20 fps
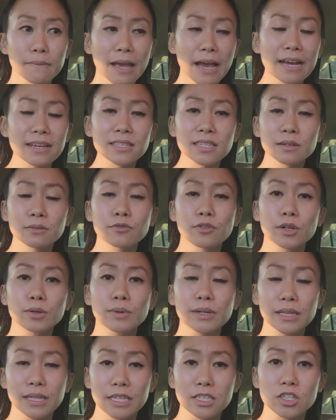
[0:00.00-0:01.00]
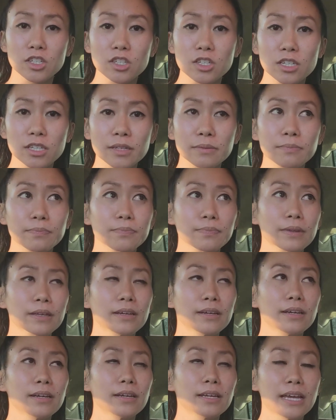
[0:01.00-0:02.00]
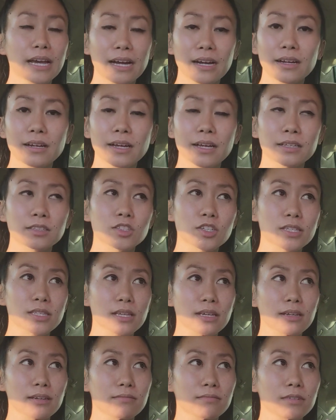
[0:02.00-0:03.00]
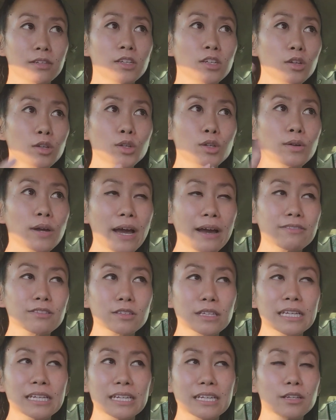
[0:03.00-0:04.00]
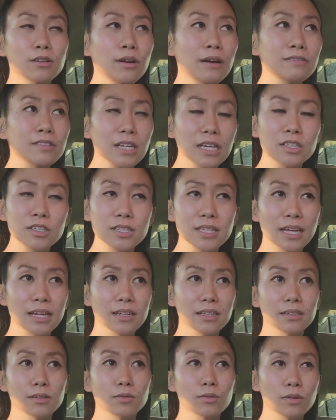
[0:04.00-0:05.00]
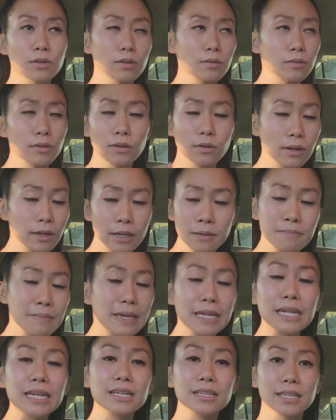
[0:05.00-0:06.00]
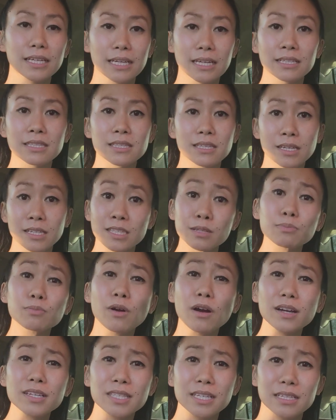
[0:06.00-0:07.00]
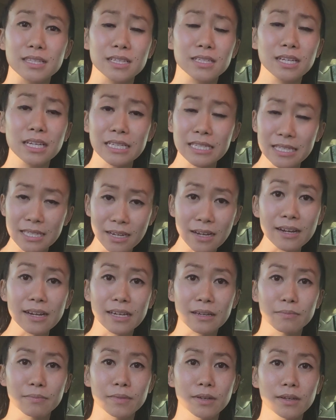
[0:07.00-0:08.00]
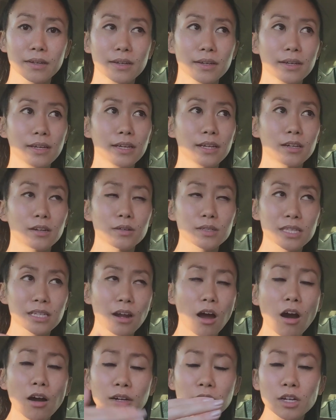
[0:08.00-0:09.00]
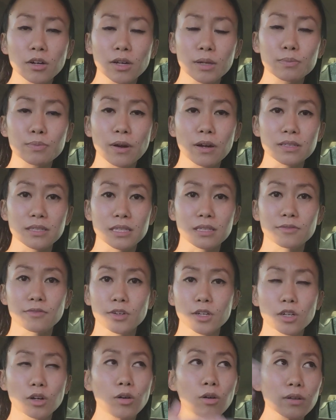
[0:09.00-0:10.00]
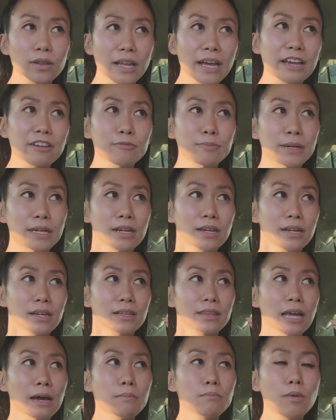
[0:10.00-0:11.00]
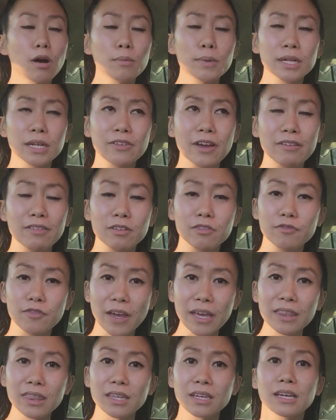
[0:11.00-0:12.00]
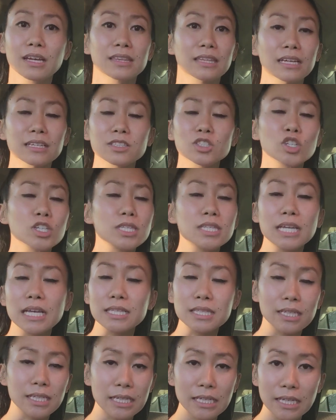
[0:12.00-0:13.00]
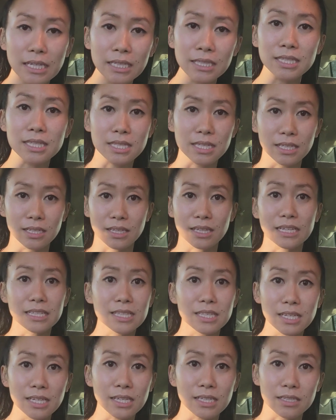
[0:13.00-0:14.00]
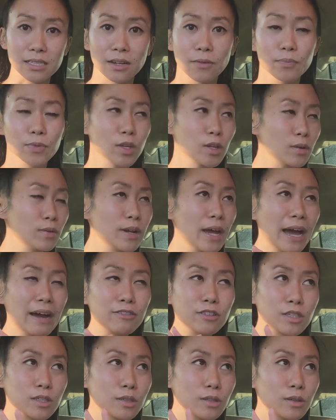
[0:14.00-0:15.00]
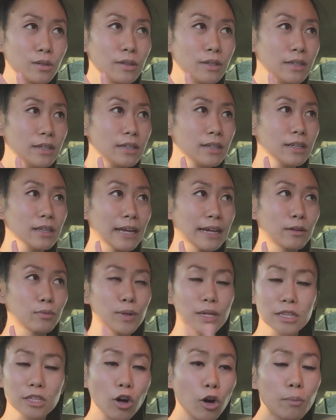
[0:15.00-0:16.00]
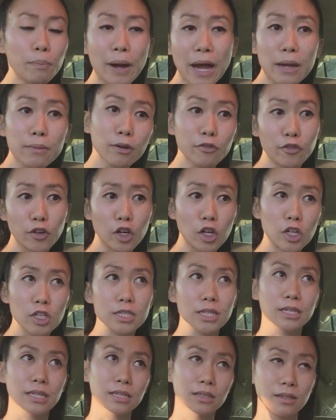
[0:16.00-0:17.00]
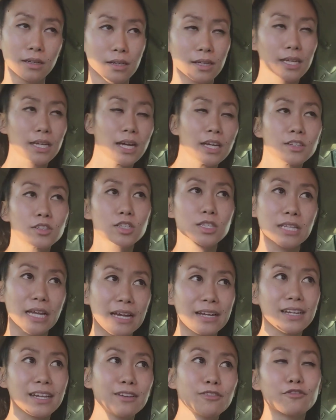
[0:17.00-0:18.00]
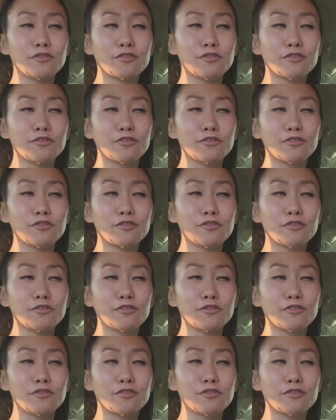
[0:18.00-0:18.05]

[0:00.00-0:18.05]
ask him for a relationship, yeah, and just, you know, you don't have to get it, you don't have to understand it immediately. It's a process. It takes time. You know, it's an ongoing process for your whole life, but that moment of having faith, that just takes an instant. That's it. You don't have to, like, read the whole Bible first and get understanding